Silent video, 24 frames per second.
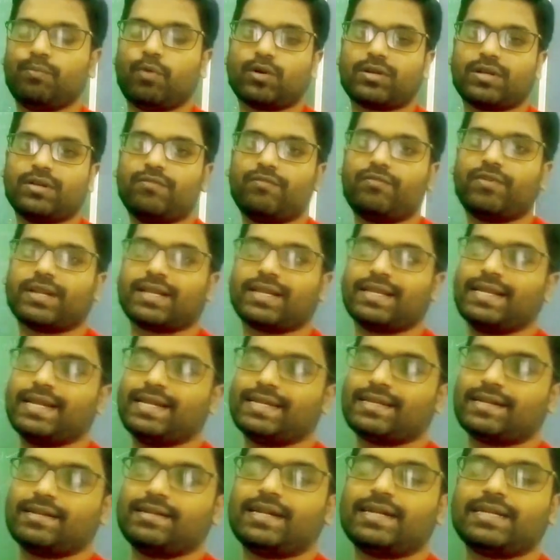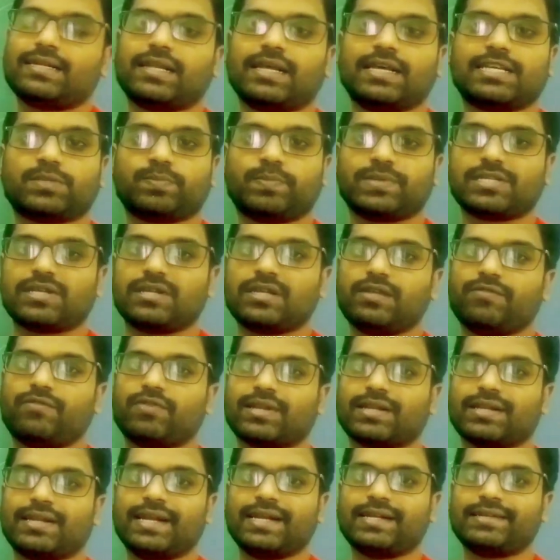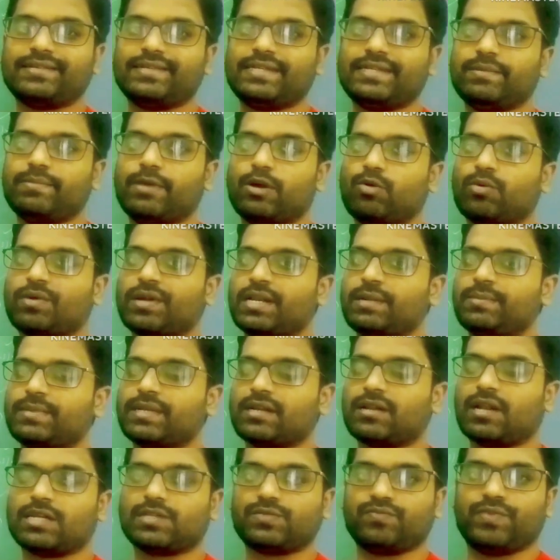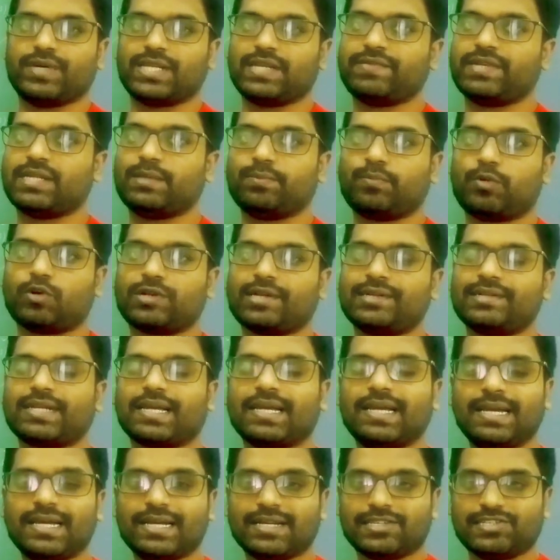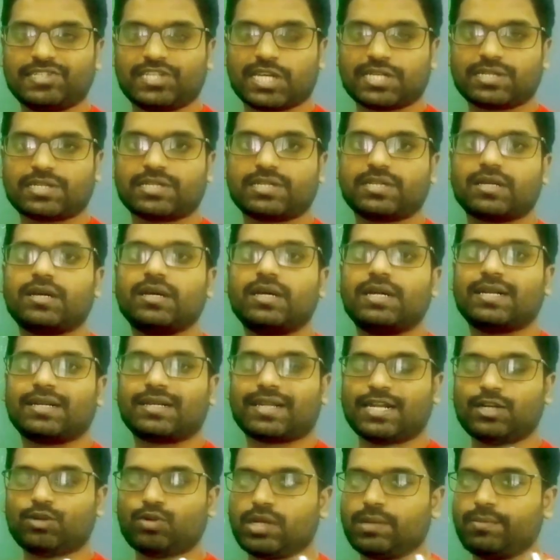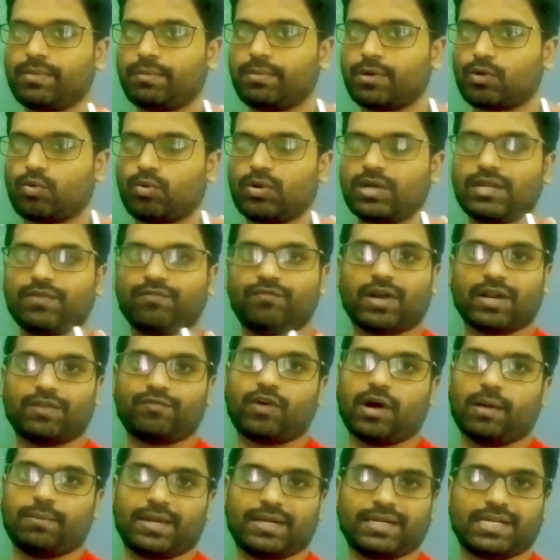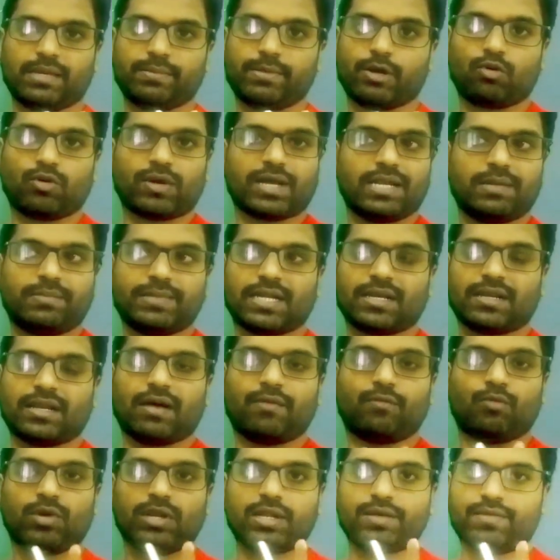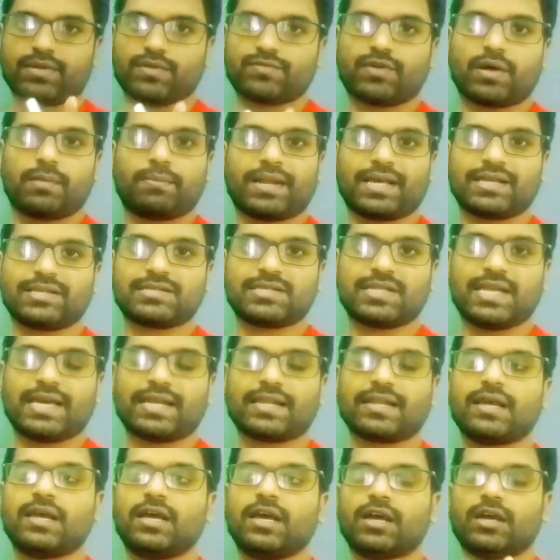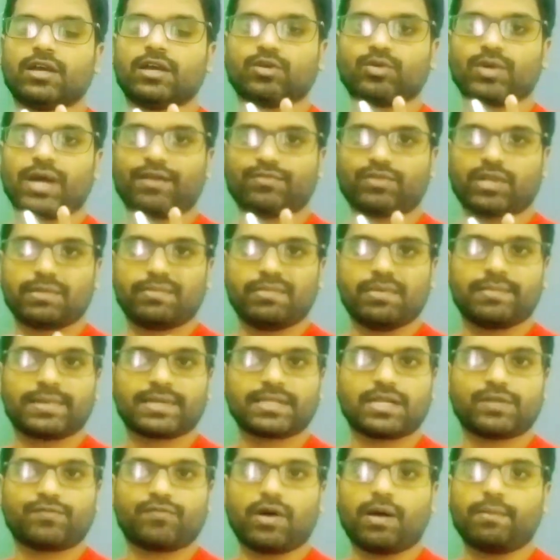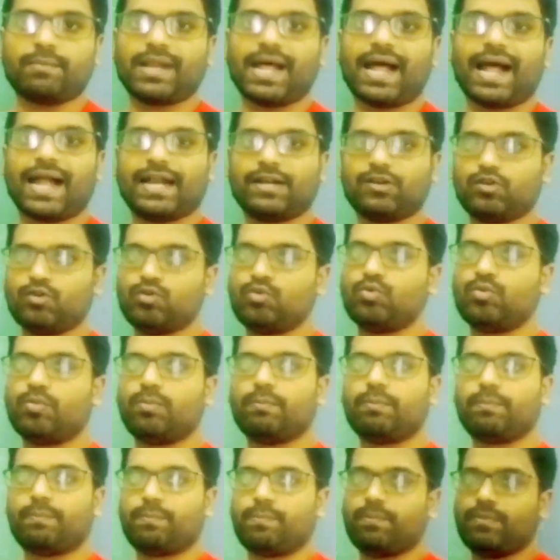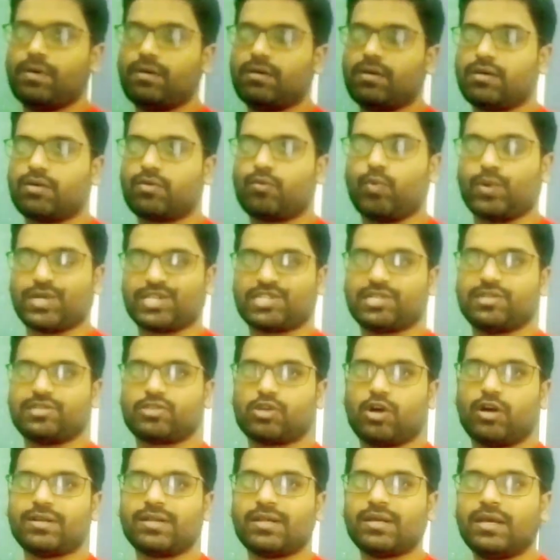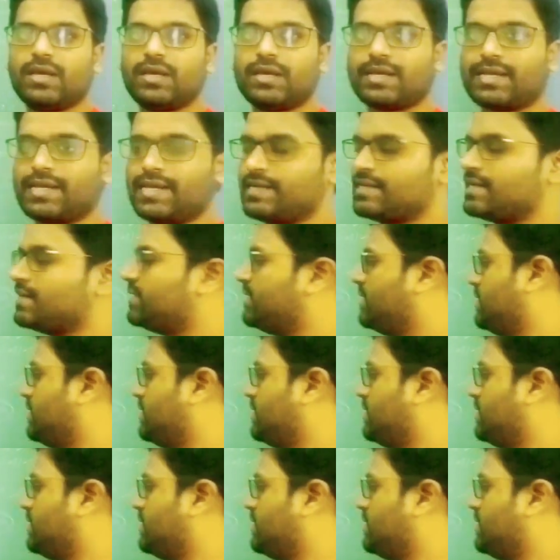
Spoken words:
important for gate and net, especially for gate. Debye-Hückel limiting law is very, very important. Just try to remember only one formula. Debye-Hückel limiting law, only one formula is there. You have to remember that formula and do questions on gate